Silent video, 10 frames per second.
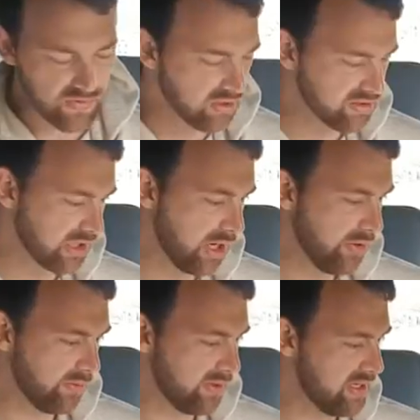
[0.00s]

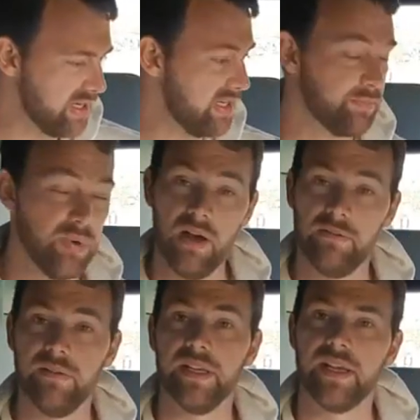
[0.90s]
so it's
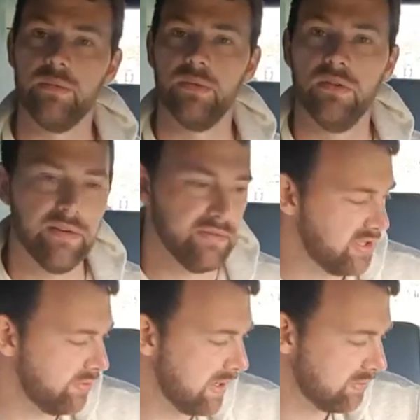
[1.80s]
perfectly capable of having
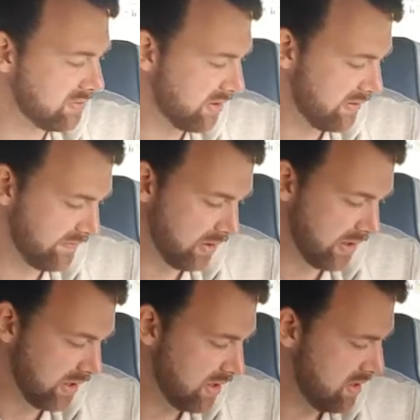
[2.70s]
two adults on it
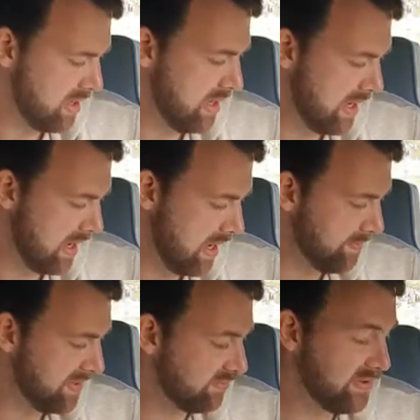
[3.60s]
fine.
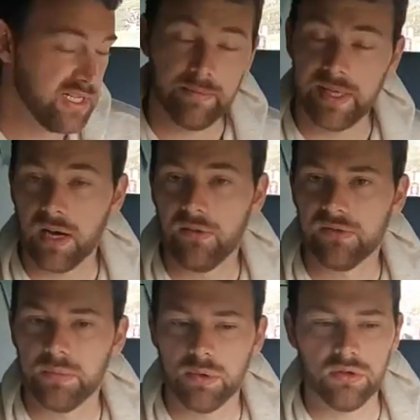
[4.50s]
It's reasonably
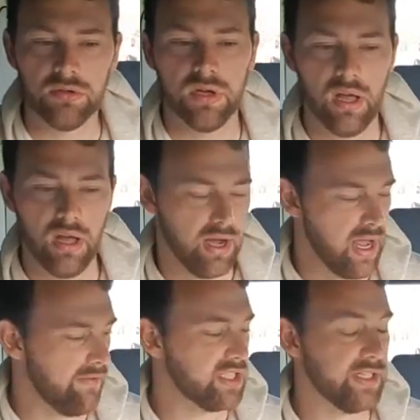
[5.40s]
comfortable. I
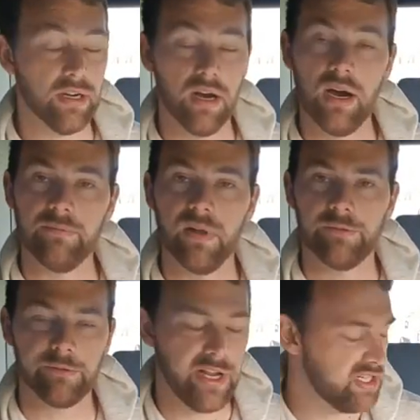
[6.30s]
have actually got a
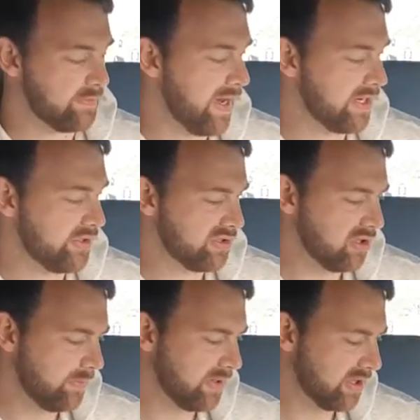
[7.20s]
3-inch mattress
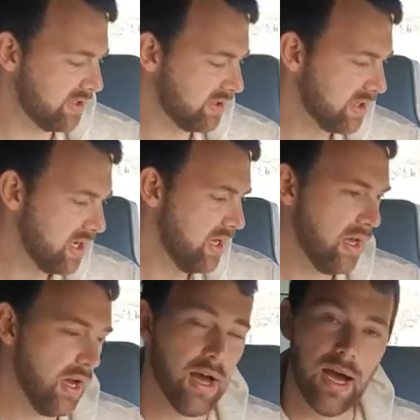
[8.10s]
topper, because
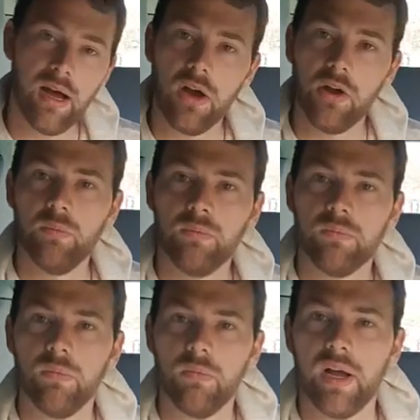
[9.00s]
at home
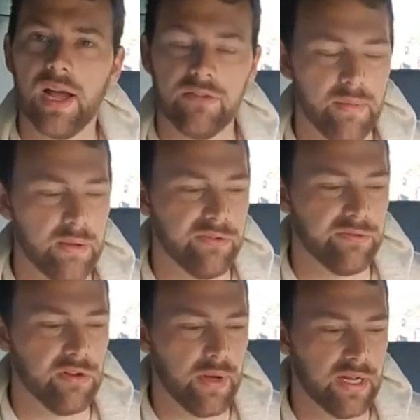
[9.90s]
I have a memory
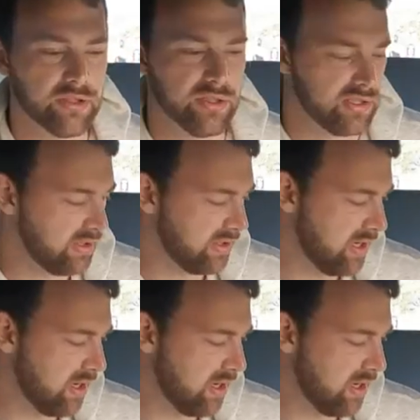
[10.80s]
foam mattress, and